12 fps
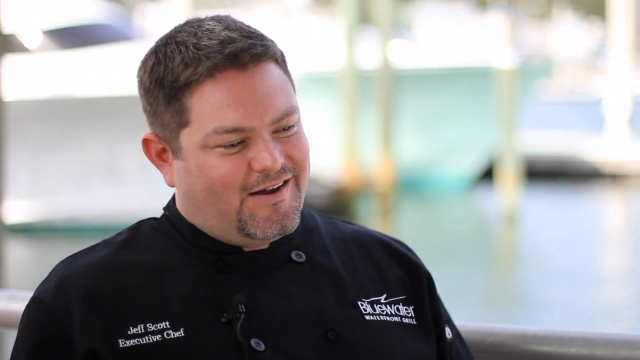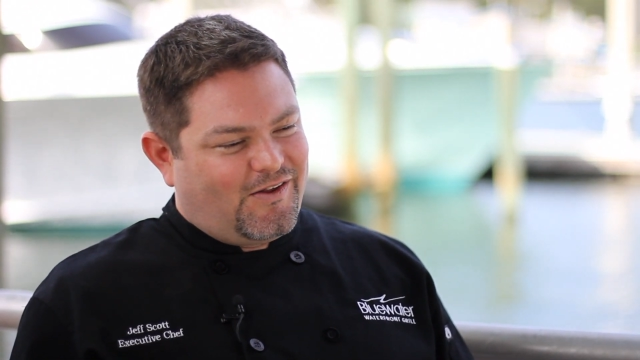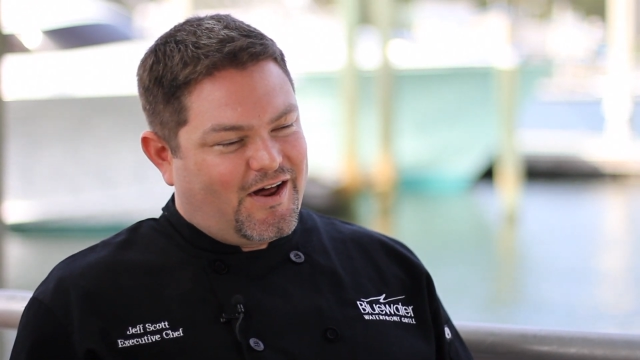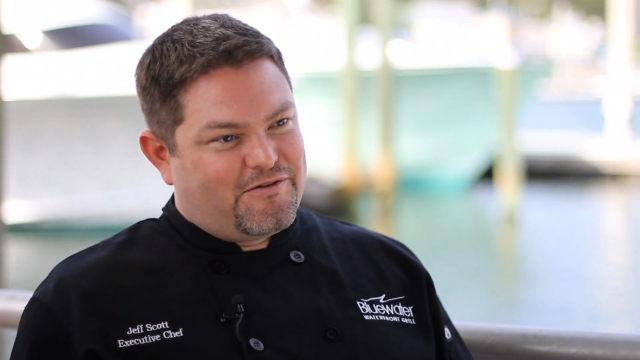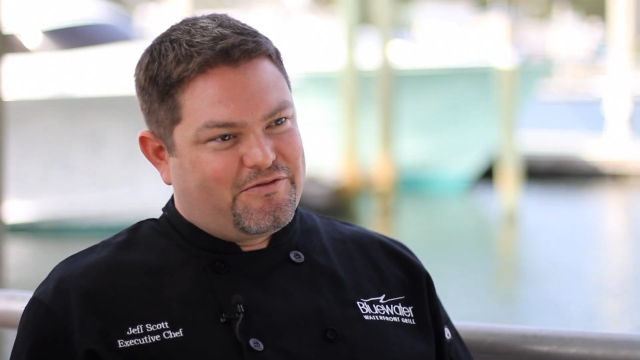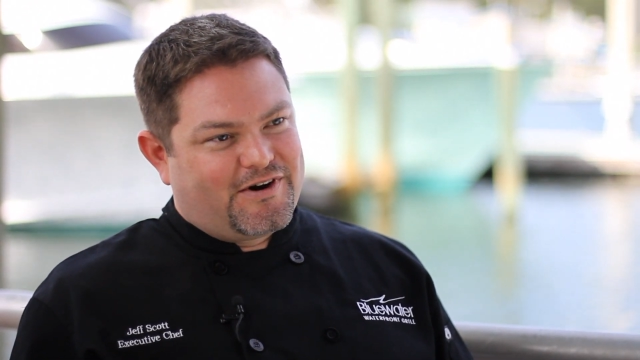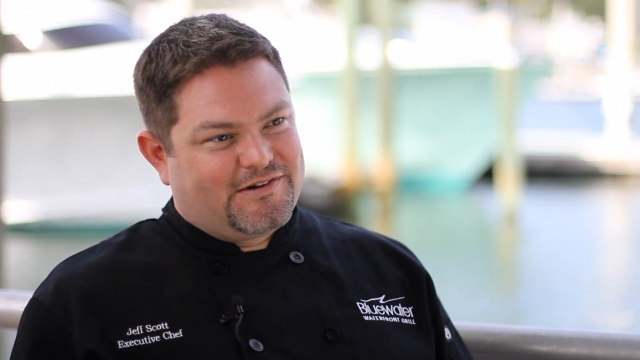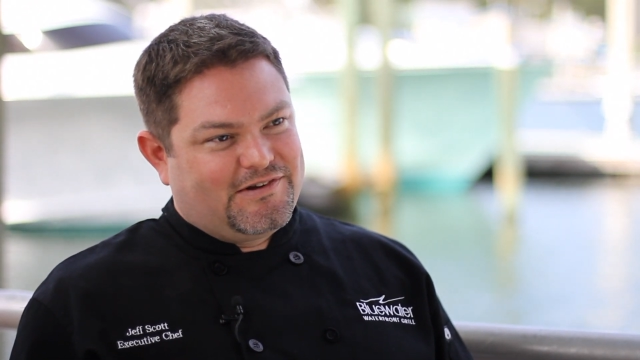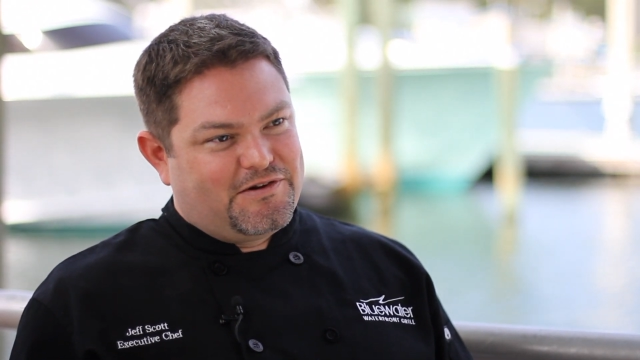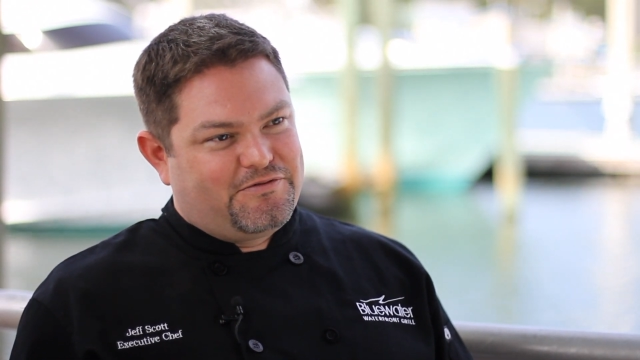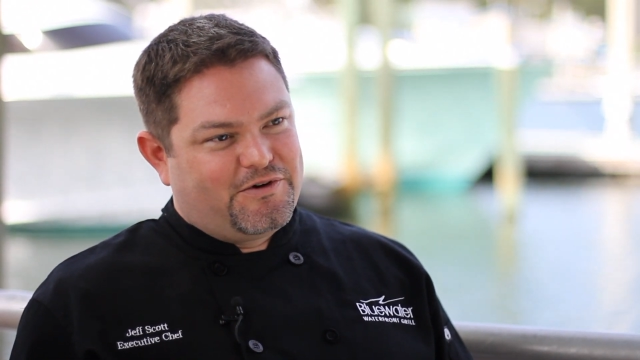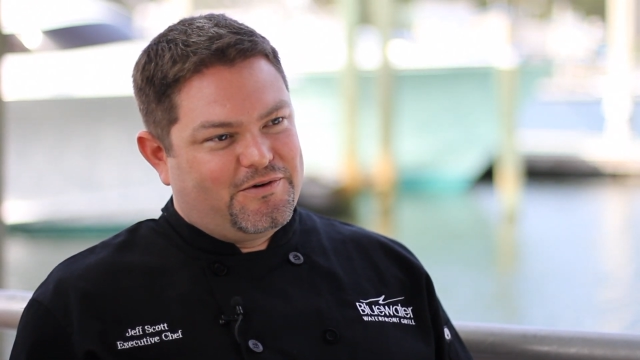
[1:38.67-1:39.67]
a lot of fresh
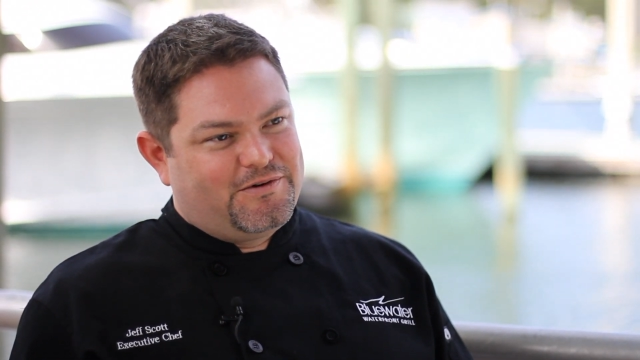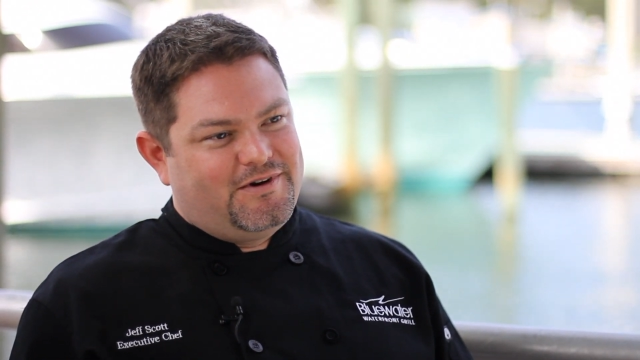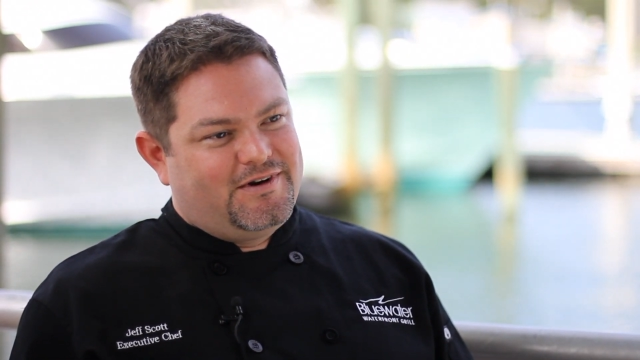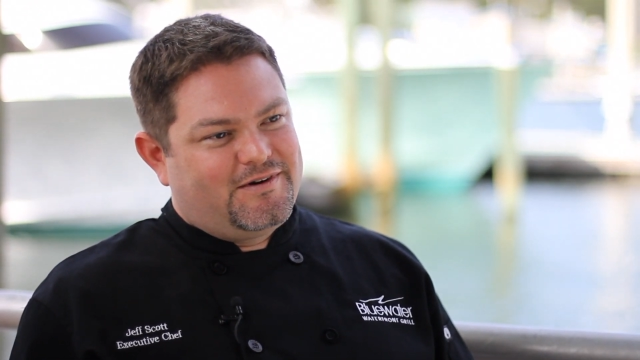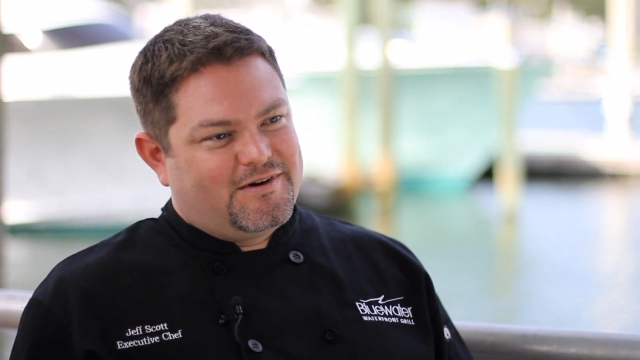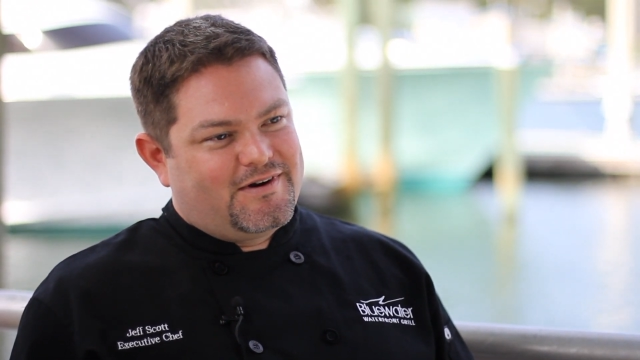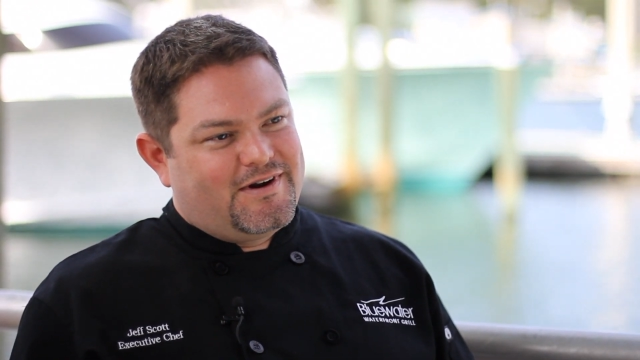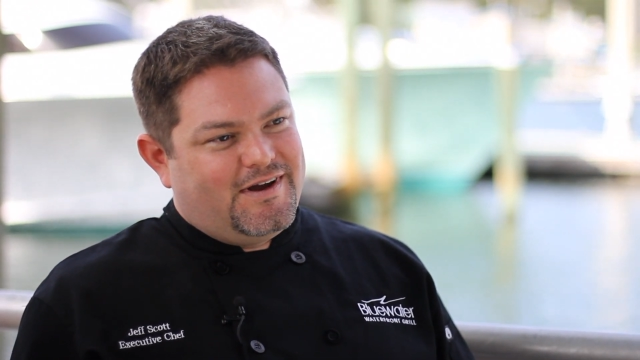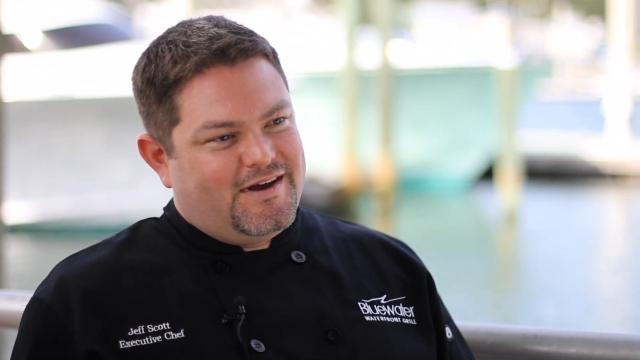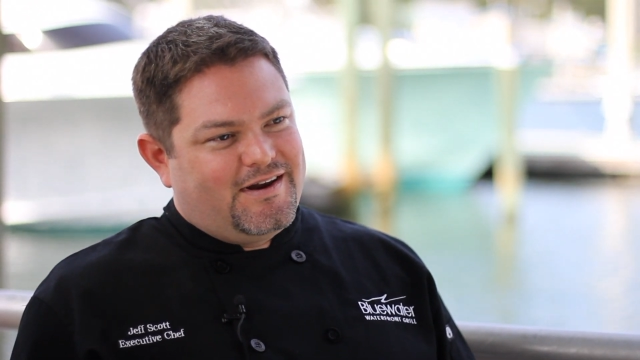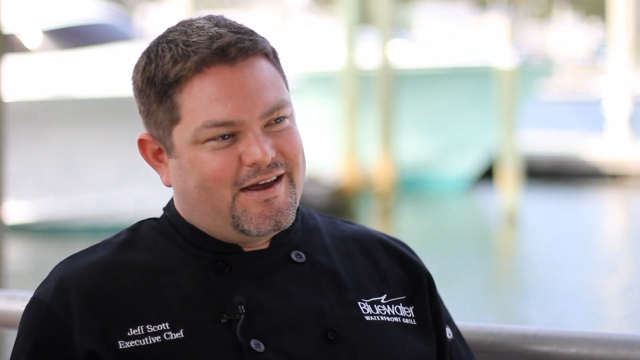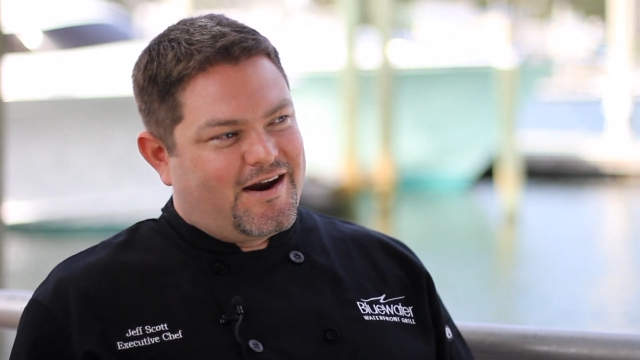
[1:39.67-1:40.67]
seafood.
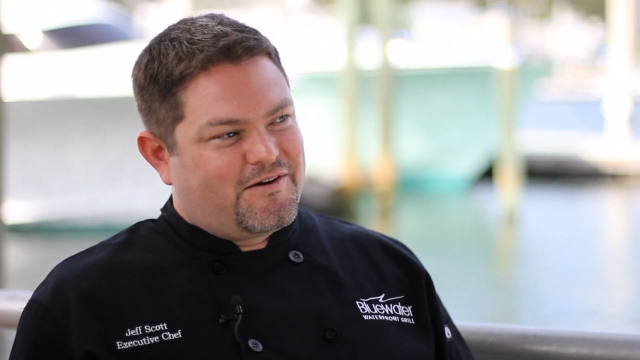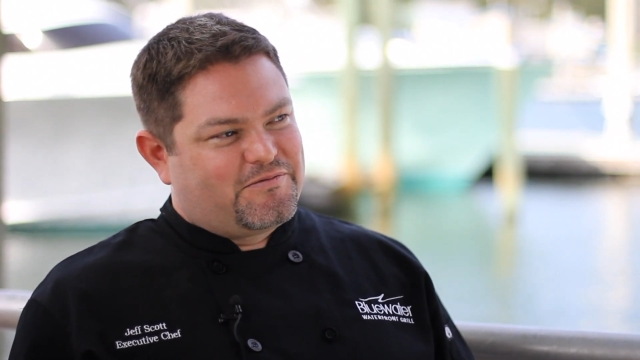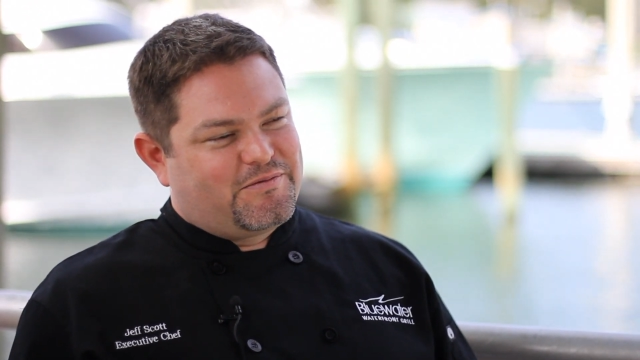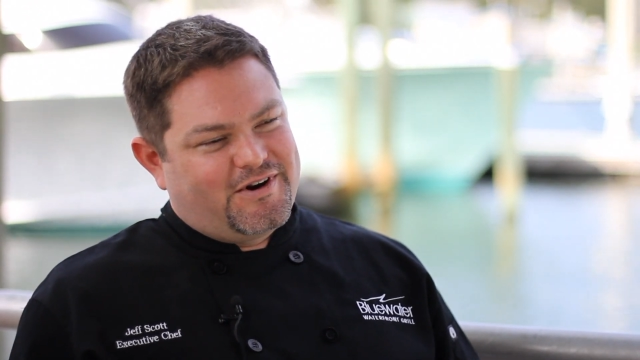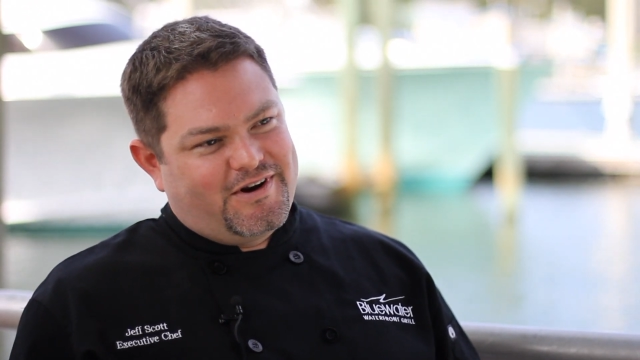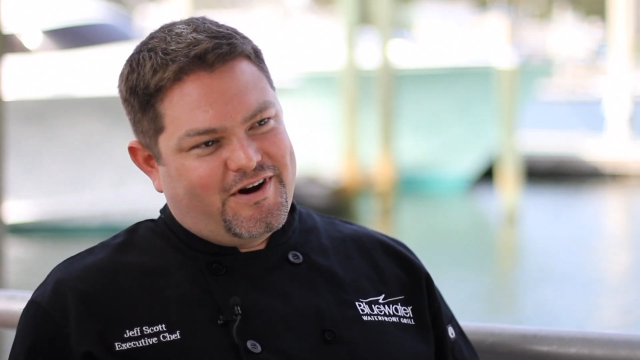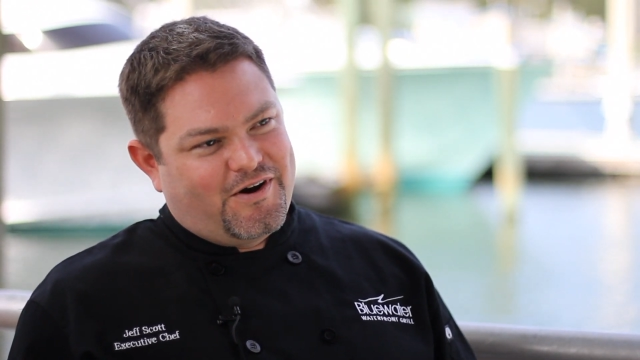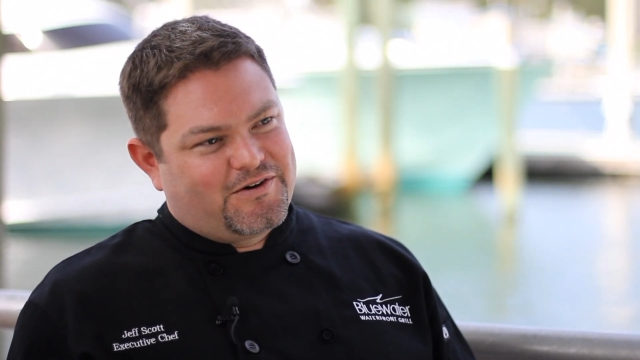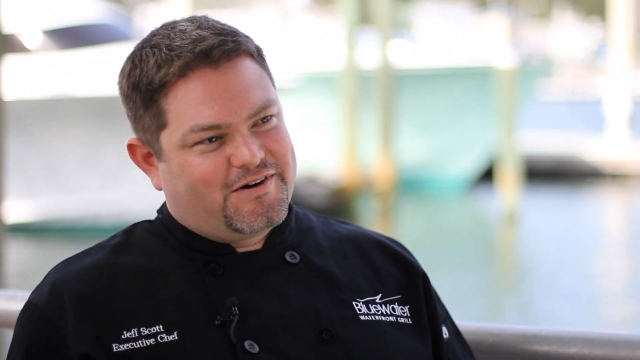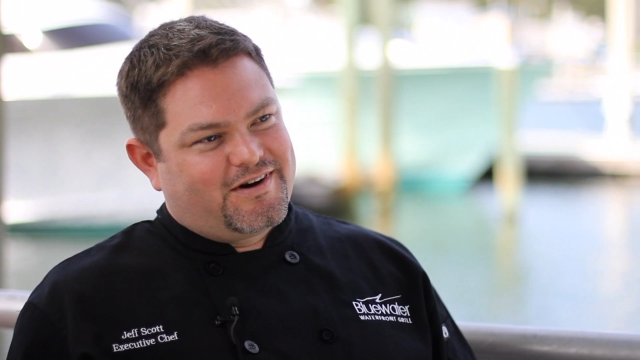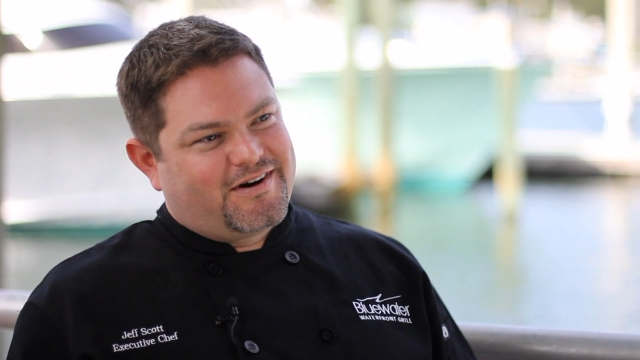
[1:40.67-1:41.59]
And I've, you know,